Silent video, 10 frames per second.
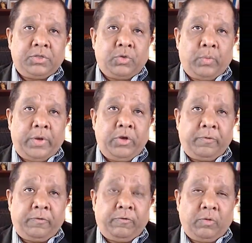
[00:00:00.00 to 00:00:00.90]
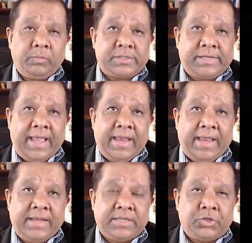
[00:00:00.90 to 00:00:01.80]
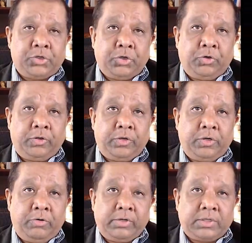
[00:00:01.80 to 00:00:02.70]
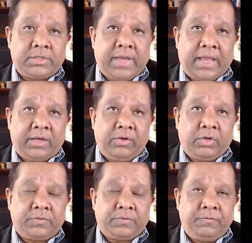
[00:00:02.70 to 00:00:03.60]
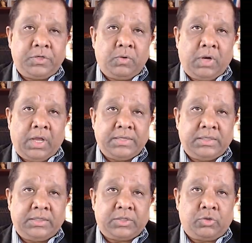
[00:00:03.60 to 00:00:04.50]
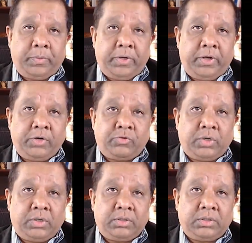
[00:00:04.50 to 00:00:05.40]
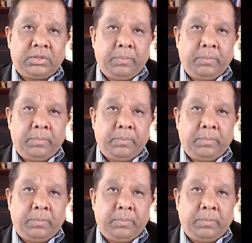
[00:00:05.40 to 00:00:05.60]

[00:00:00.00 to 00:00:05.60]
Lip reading: So when you perform a scan, as I showed you the neural stack, you are visualizing the superior trunk,